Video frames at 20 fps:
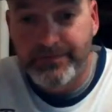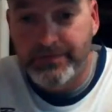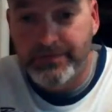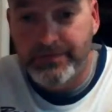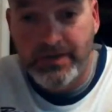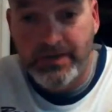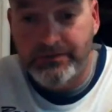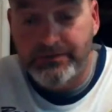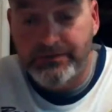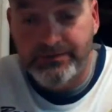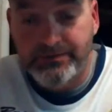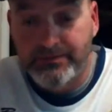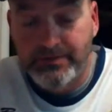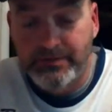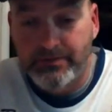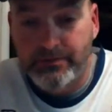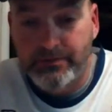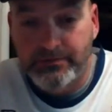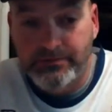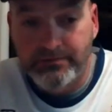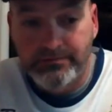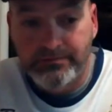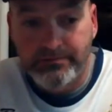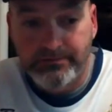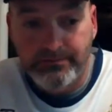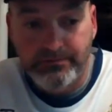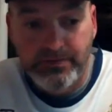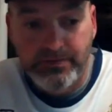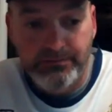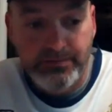to catch,
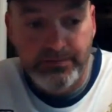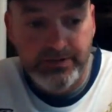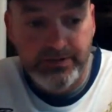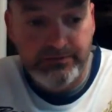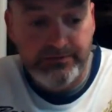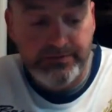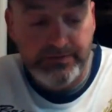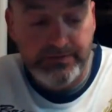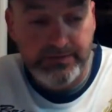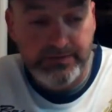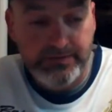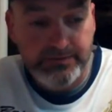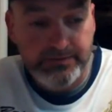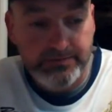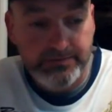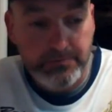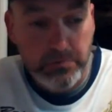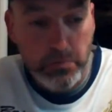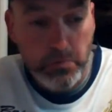them big fish.